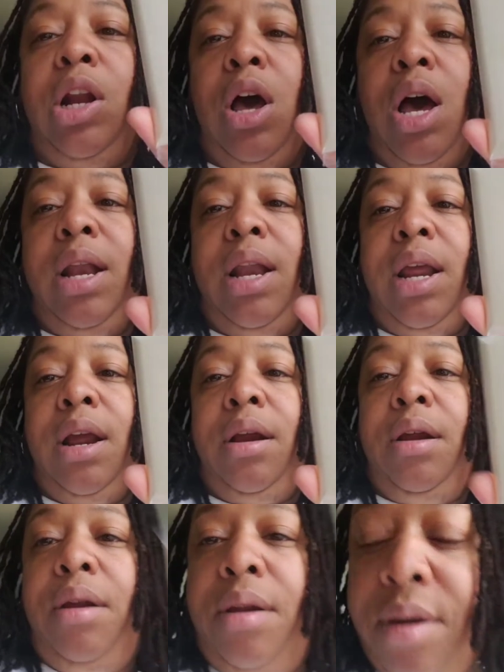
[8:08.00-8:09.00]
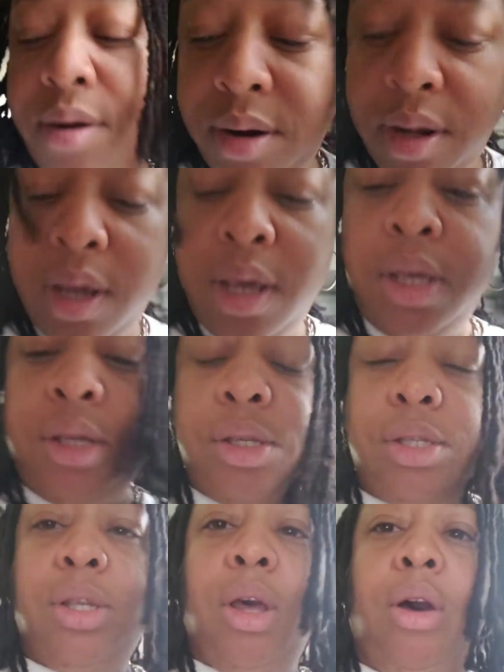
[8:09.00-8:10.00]
it on there
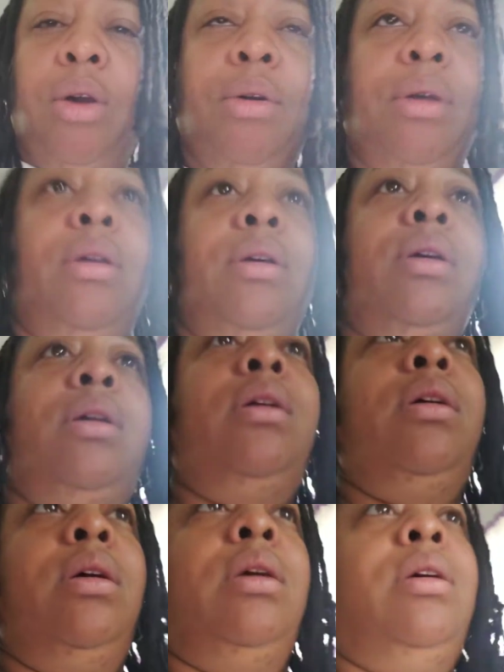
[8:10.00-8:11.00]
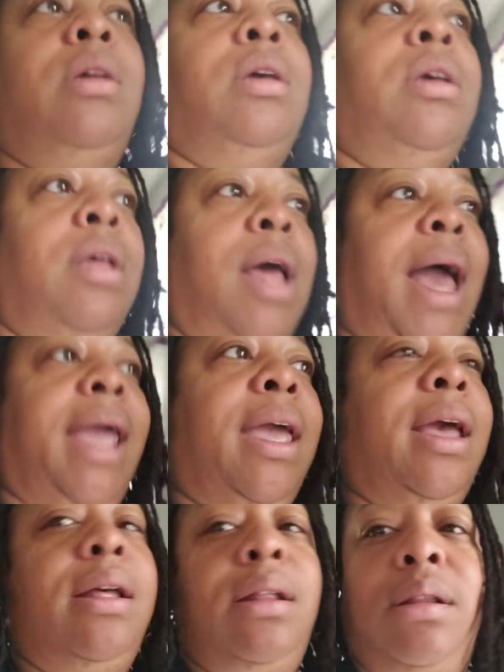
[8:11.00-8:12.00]
so I
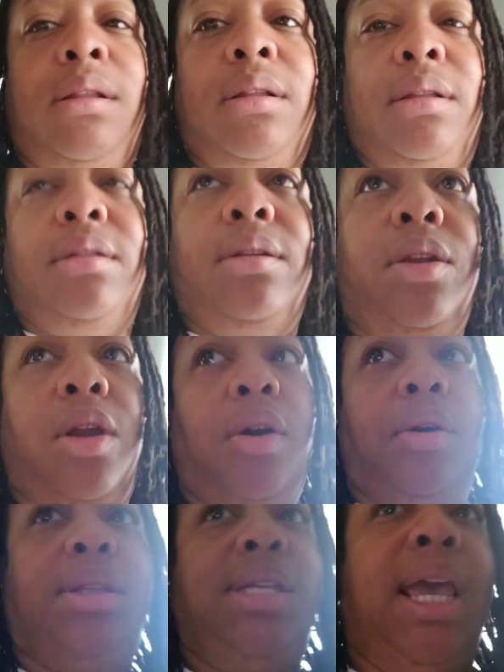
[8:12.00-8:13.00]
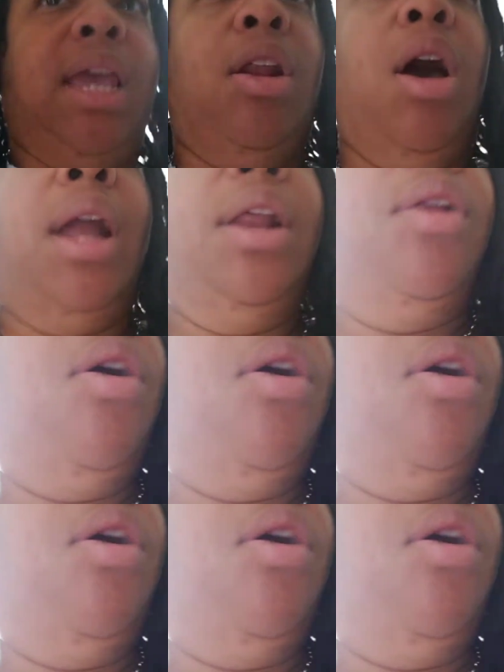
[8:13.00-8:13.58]
can, you know, take it on